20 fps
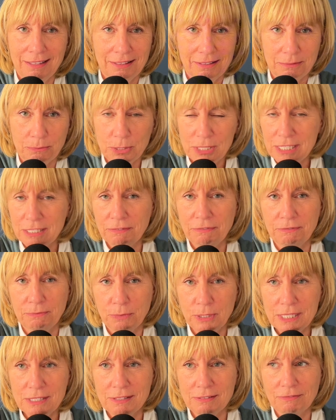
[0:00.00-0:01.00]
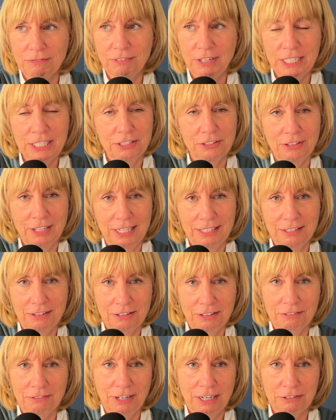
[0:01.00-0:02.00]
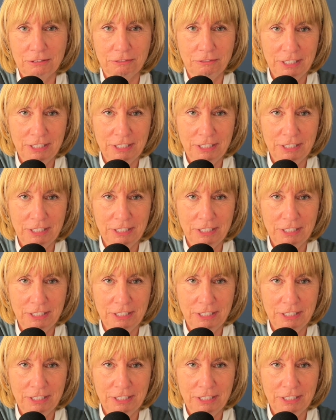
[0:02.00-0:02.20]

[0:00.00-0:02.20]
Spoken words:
what's funnier than the viral